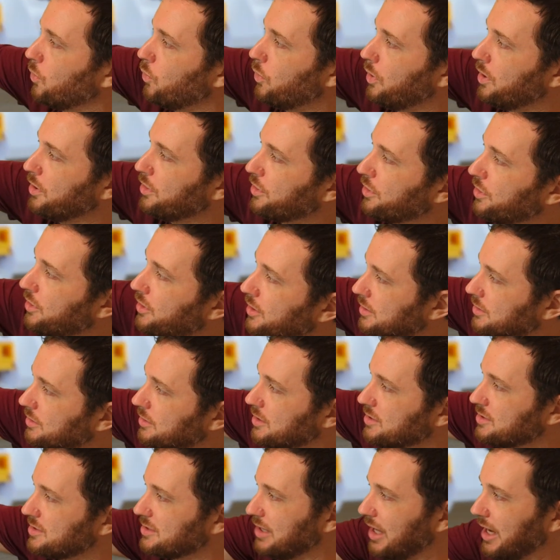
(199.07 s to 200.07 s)
with
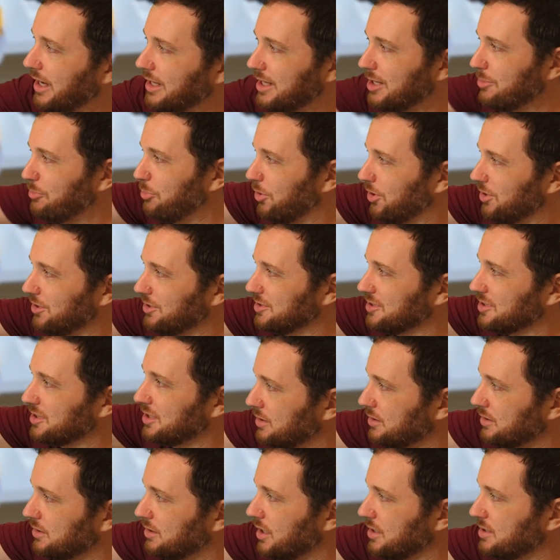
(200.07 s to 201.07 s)
the slidey part.
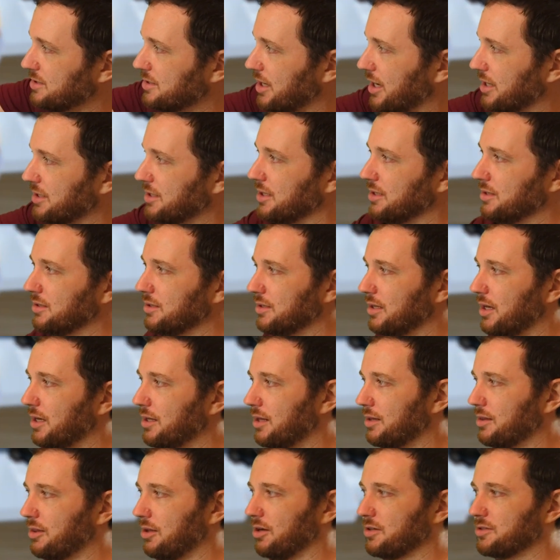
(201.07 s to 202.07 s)
They slide in
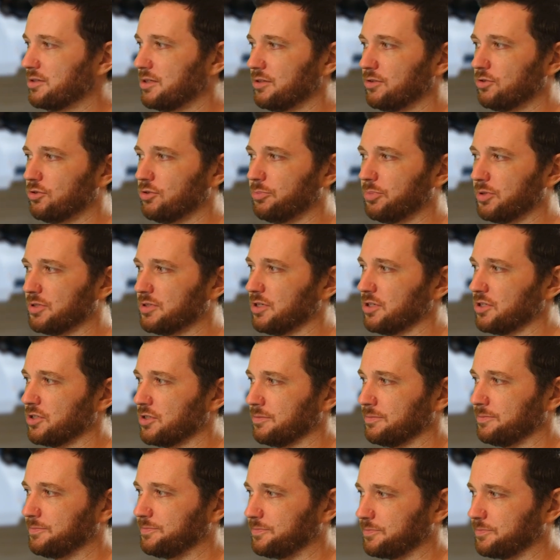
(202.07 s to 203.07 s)
and it locks into position.